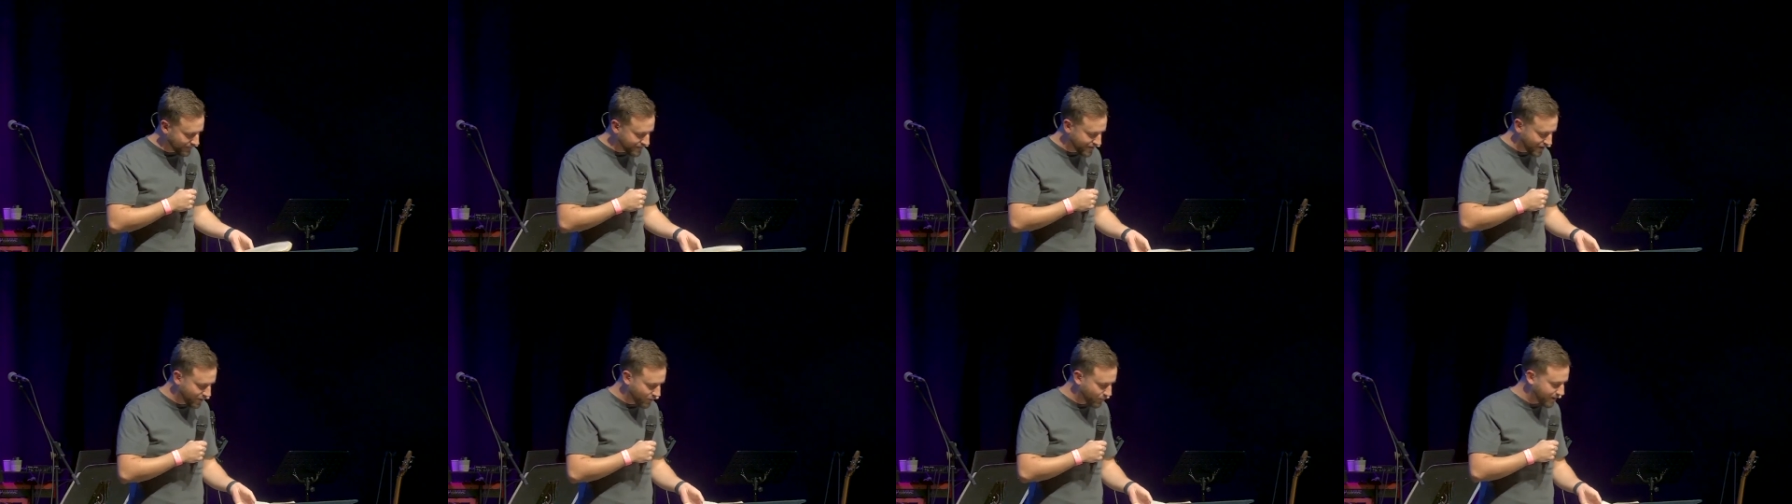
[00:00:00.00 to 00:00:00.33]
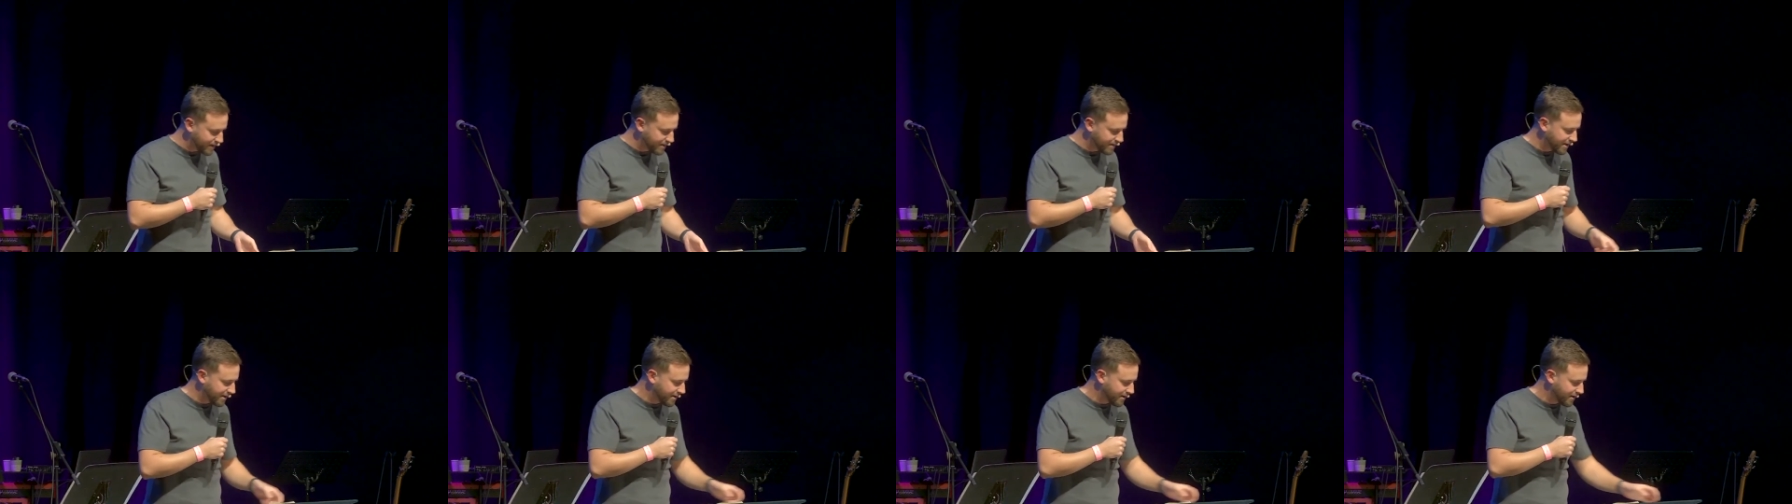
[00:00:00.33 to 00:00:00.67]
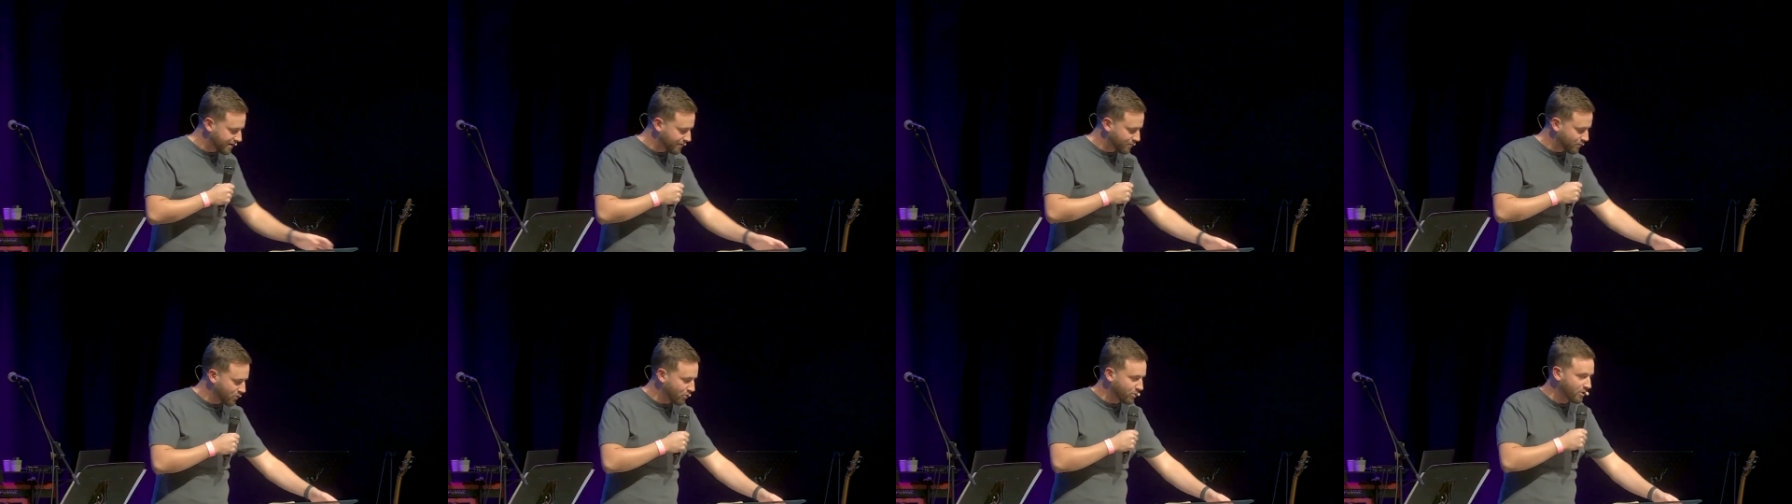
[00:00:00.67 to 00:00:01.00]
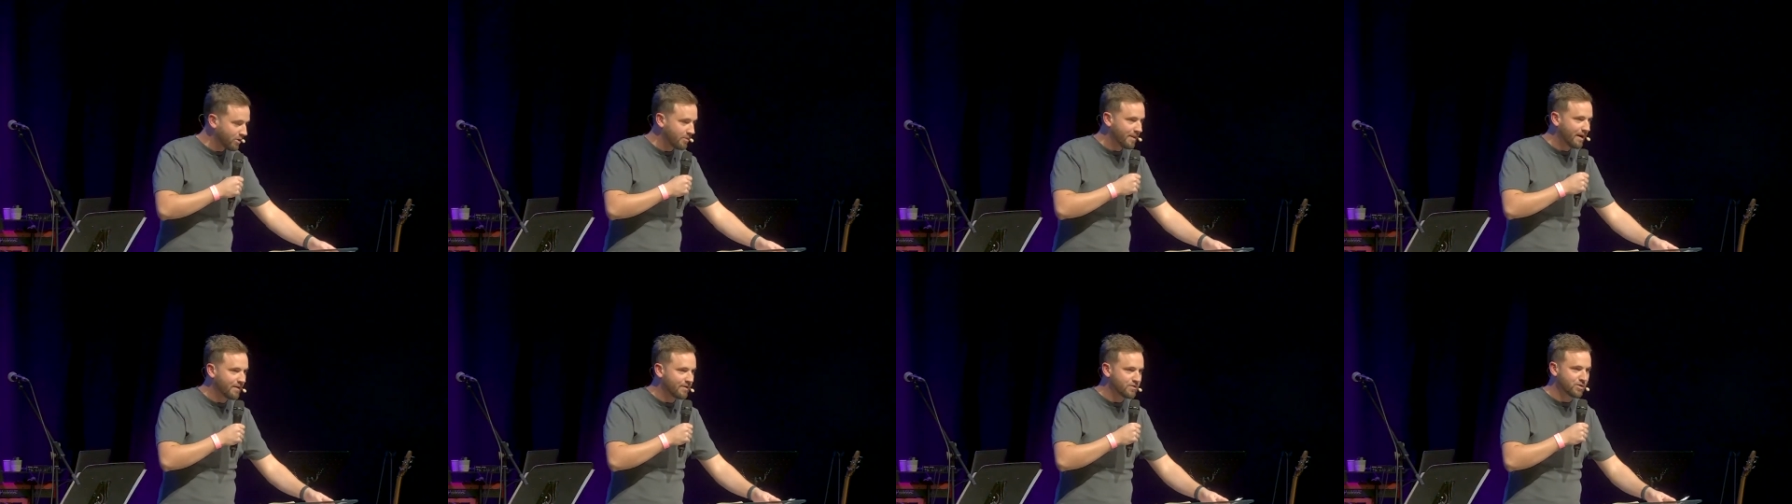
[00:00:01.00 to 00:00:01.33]
that we see that what we're
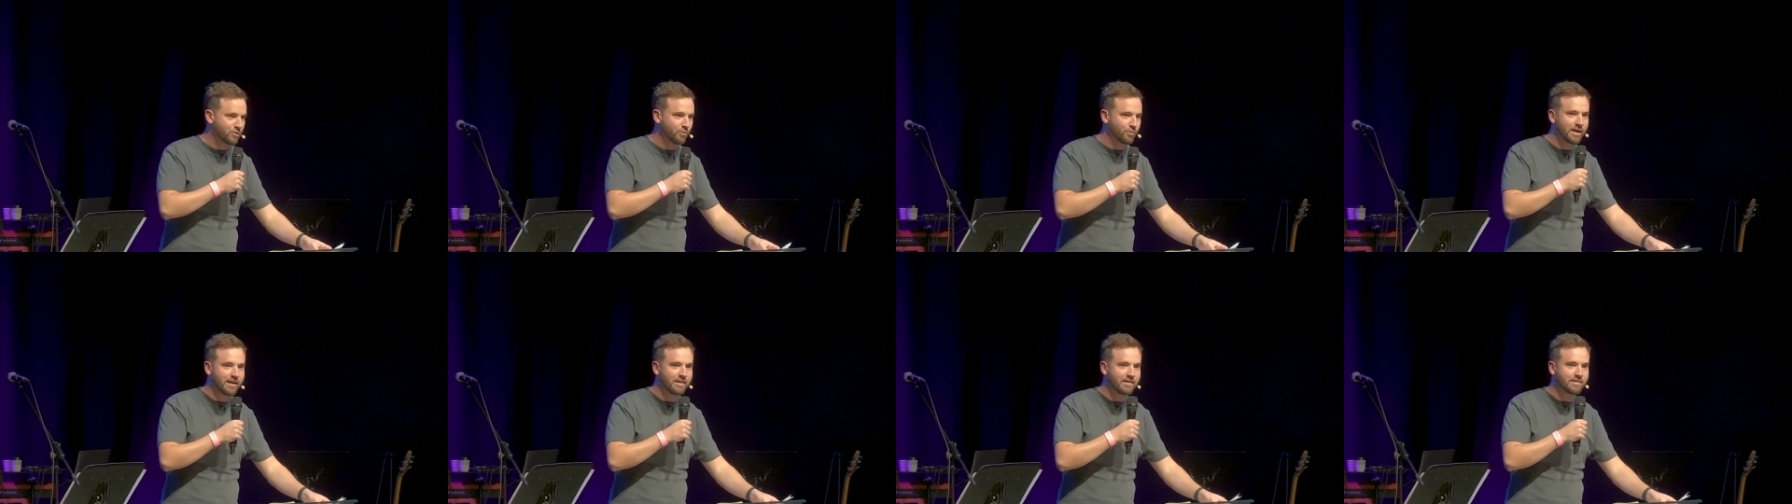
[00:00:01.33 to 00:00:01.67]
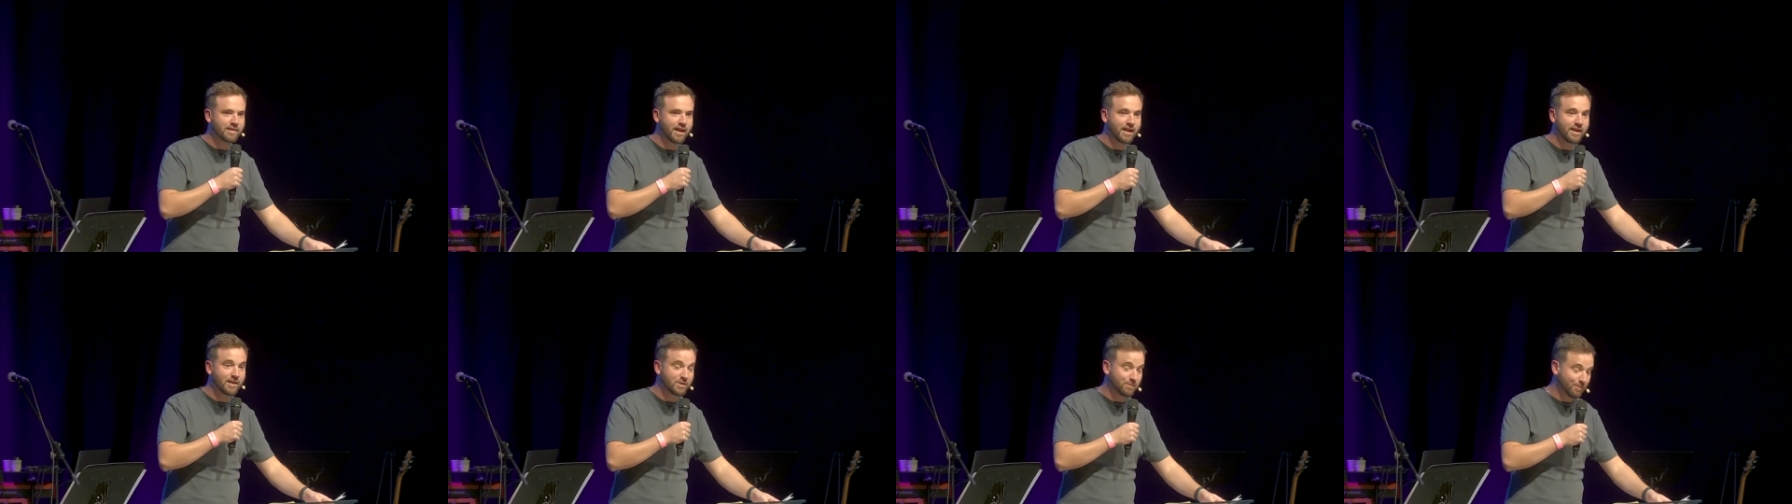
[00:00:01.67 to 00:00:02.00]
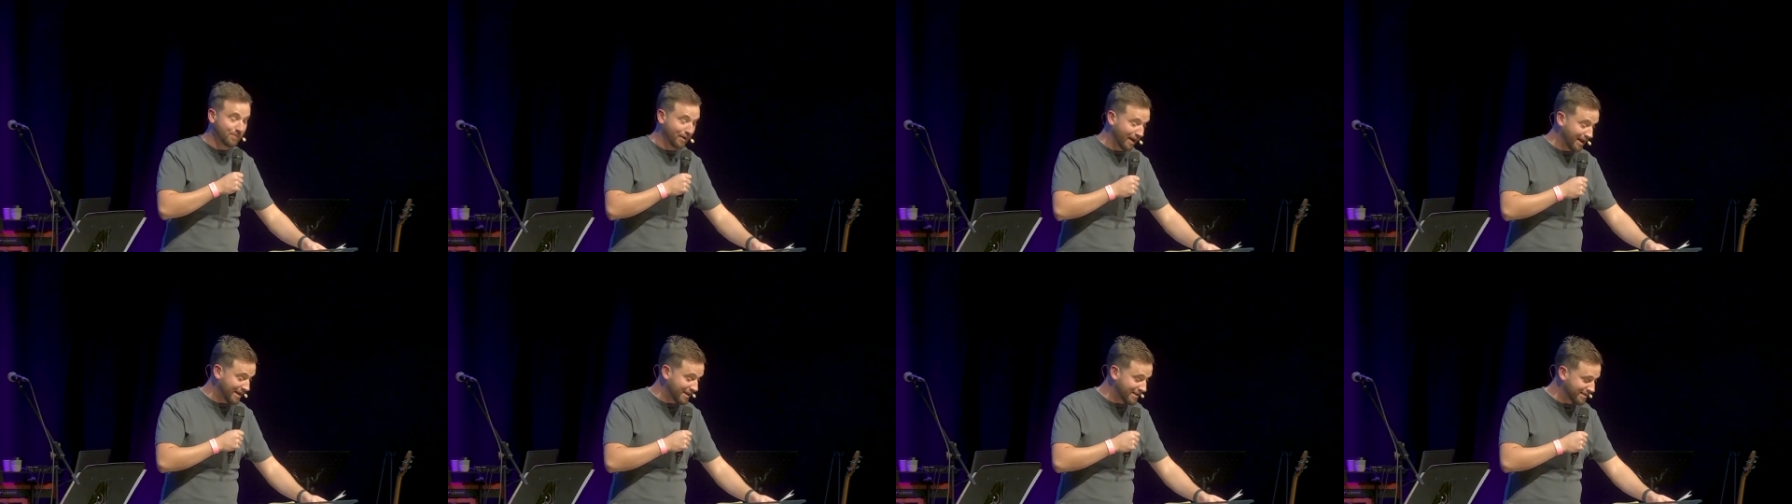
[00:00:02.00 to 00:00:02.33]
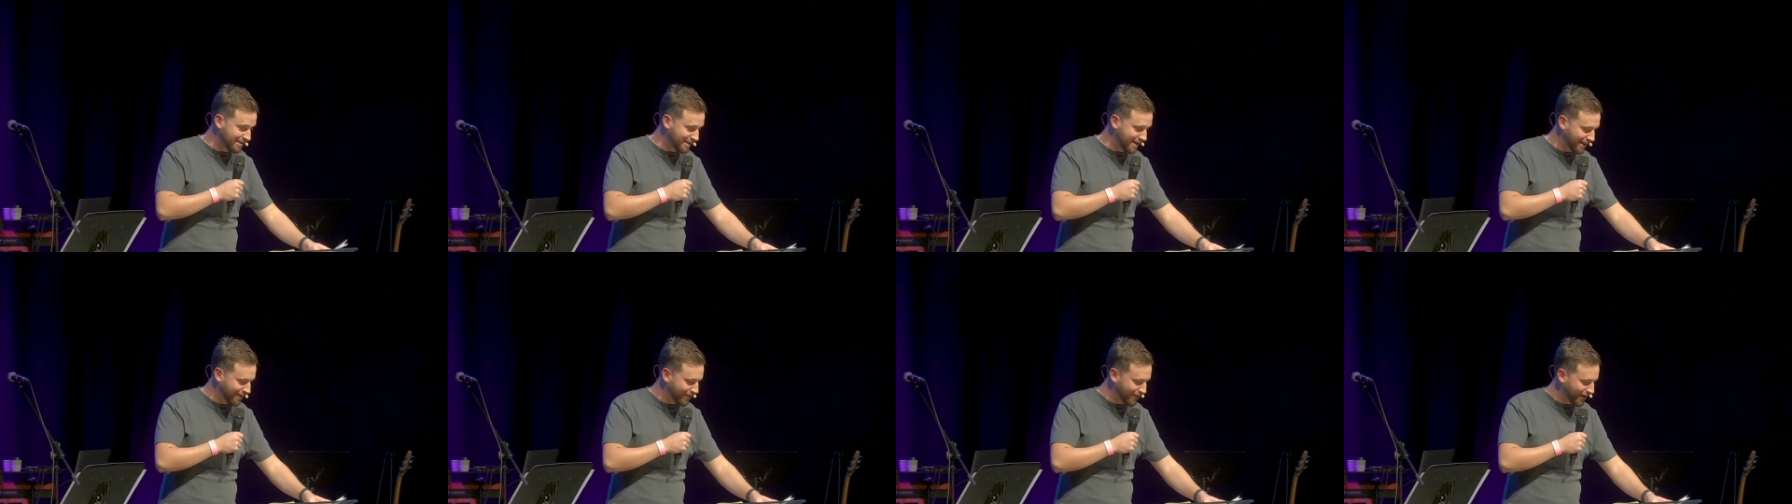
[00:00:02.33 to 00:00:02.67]
about to read takes place
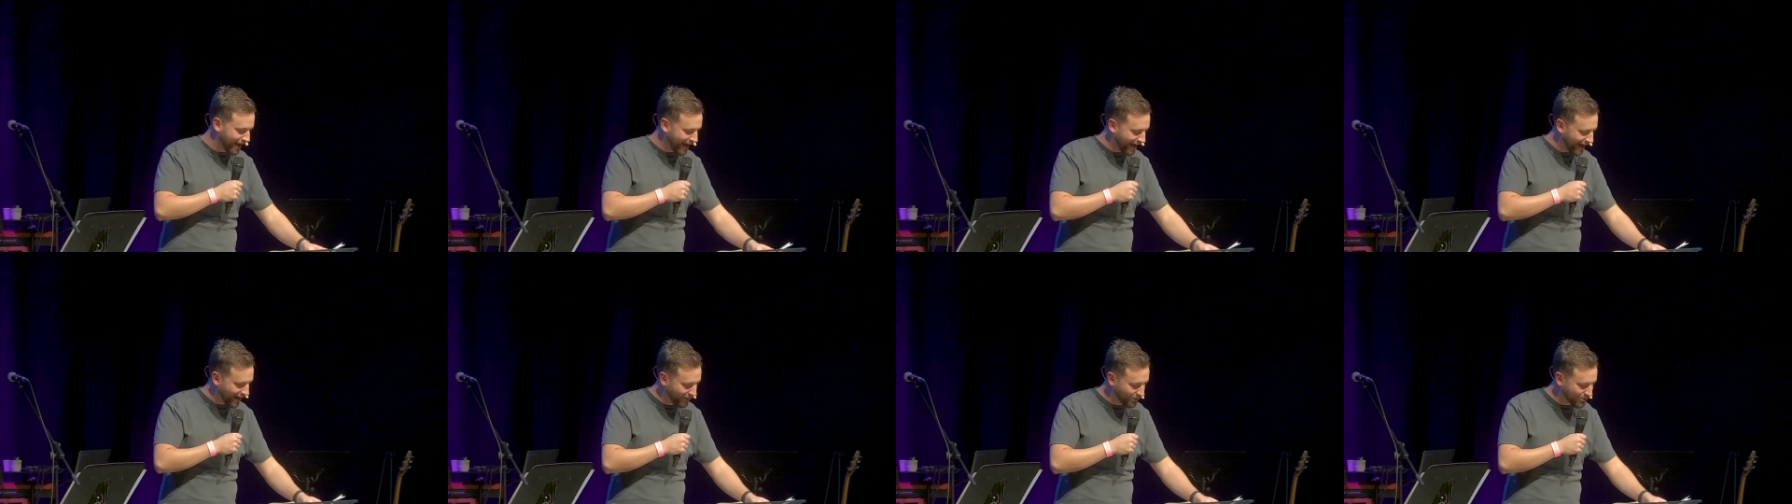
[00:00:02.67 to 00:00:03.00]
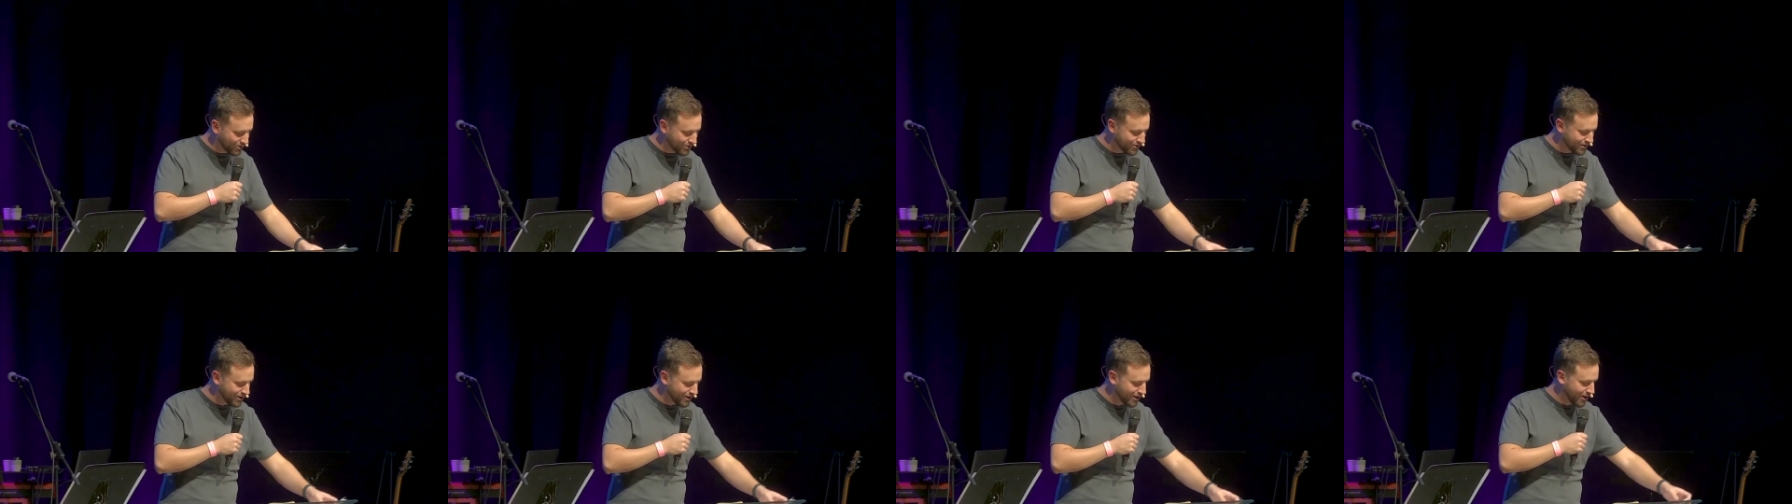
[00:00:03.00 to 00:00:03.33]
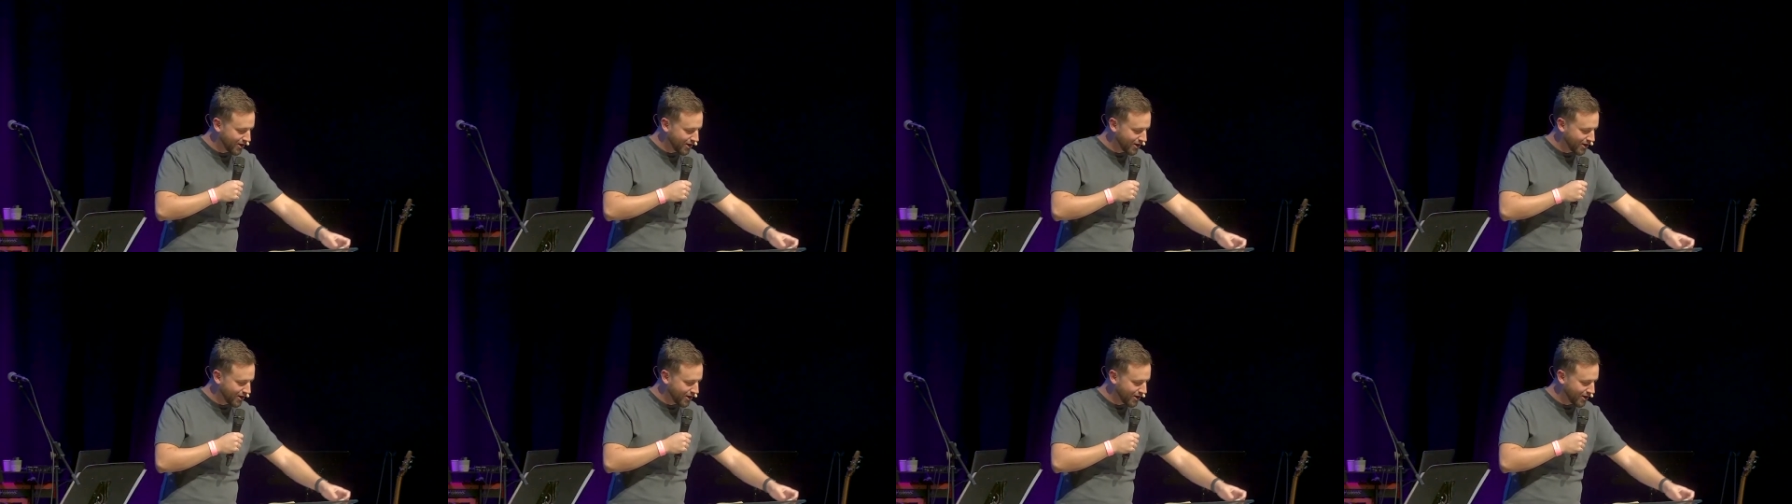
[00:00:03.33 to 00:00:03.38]
in the house